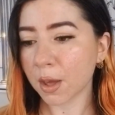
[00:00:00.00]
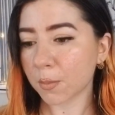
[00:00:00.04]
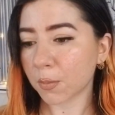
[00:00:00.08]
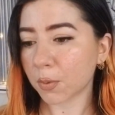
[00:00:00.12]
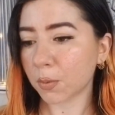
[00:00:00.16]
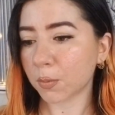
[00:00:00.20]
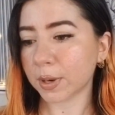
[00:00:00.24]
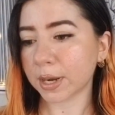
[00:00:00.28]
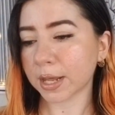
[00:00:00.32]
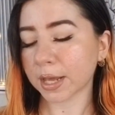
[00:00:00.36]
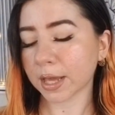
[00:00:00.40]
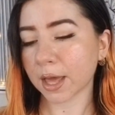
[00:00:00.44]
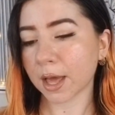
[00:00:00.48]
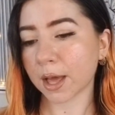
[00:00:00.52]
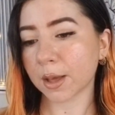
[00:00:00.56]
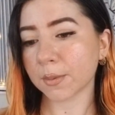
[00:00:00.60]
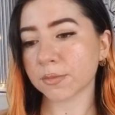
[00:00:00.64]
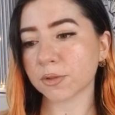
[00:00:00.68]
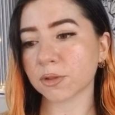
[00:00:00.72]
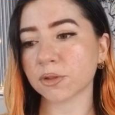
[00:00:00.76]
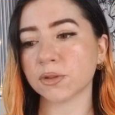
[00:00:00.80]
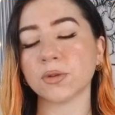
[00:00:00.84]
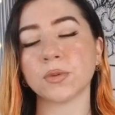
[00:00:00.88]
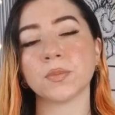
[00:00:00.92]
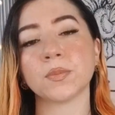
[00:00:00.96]
But when it
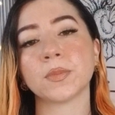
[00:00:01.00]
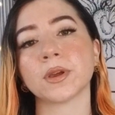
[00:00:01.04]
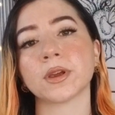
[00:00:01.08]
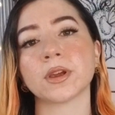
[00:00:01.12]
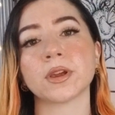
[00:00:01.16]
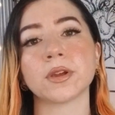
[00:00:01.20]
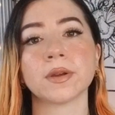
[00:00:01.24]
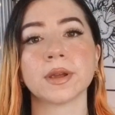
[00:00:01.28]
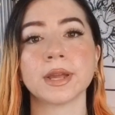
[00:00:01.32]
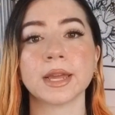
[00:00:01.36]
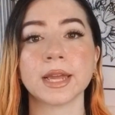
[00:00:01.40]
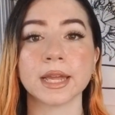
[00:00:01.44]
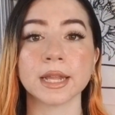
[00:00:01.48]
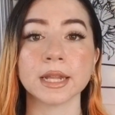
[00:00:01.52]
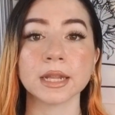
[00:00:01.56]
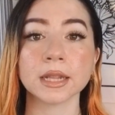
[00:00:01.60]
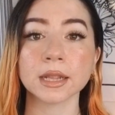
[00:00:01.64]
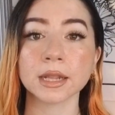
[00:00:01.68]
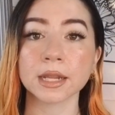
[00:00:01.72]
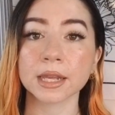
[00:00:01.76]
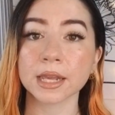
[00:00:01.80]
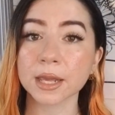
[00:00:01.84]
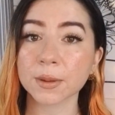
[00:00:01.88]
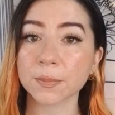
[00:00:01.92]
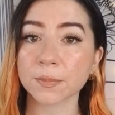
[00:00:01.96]
comes to Mercury
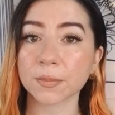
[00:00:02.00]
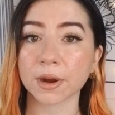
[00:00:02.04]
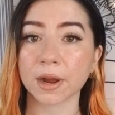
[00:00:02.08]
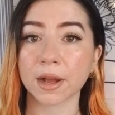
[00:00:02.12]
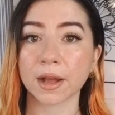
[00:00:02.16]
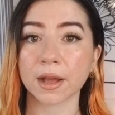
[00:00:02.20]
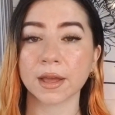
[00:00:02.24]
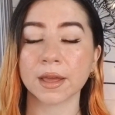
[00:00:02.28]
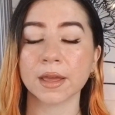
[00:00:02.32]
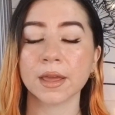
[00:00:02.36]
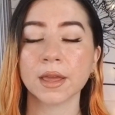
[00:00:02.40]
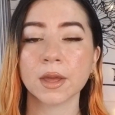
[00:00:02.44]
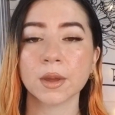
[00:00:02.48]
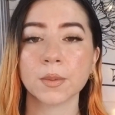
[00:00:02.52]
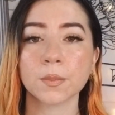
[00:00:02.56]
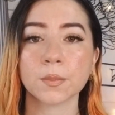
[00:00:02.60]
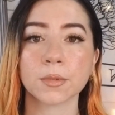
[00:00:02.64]
and Libra,